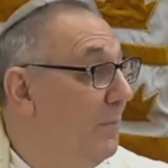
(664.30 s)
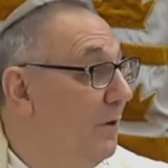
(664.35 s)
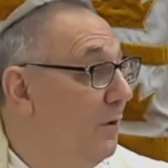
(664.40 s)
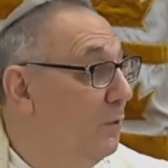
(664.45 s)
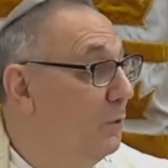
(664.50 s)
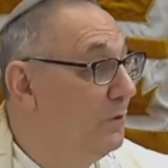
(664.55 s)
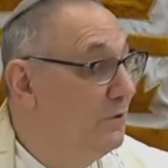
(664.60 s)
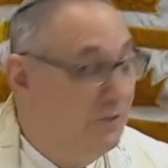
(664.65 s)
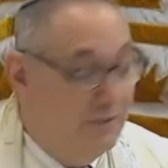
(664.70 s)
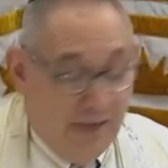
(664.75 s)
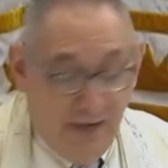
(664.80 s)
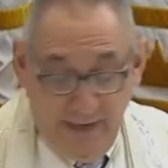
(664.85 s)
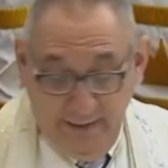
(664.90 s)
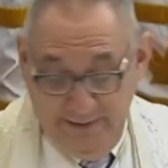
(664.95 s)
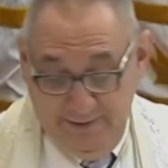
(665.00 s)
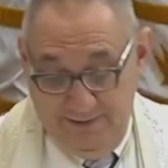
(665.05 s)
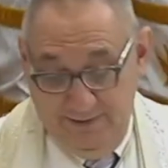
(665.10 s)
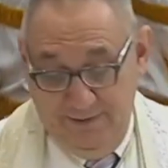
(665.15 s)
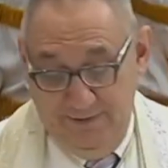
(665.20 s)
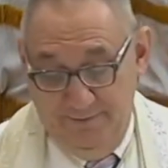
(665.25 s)
was
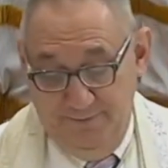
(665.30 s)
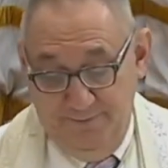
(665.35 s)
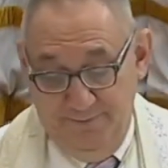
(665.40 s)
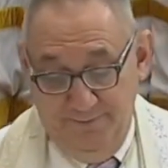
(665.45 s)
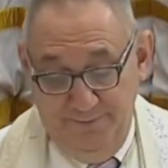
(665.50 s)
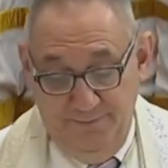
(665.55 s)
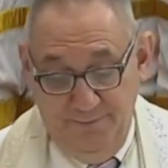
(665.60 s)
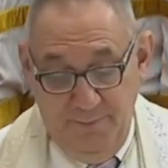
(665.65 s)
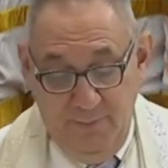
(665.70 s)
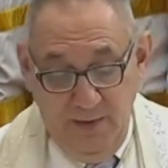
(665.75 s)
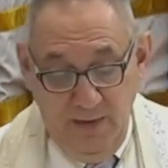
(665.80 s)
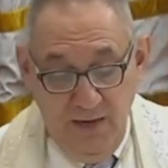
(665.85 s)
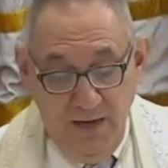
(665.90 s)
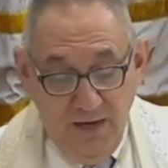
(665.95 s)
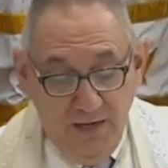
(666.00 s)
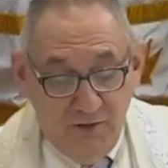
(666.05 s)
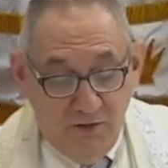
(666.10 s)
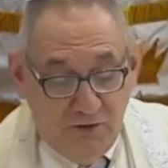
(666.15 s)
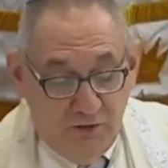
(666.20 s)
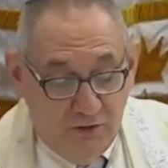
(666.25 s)
tight.
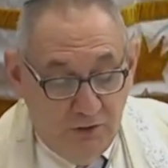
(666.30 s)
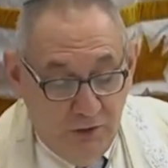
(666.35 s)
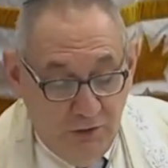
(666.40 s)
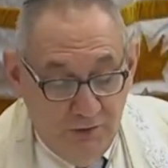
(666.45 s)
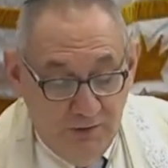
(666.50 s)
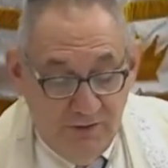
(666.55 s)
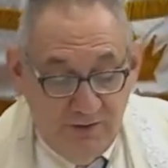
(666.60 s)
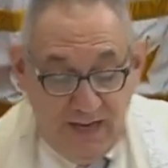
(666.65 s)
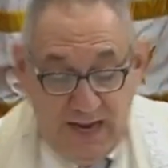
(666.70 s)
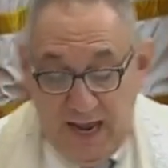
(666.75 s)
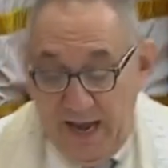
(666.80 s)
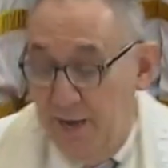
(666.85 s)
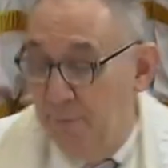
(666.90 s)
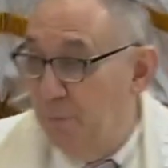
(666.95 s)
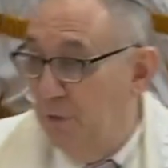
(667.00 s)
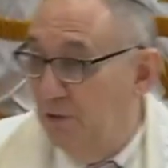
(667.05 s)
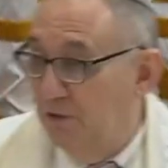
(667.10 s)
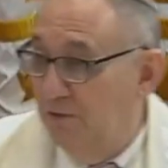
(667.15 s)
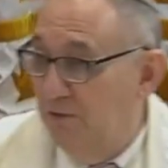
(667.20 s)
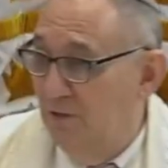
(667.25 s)
Students
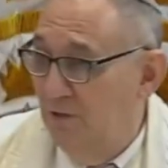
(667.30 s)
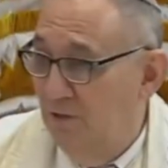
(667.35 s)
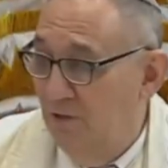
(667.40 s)
ambled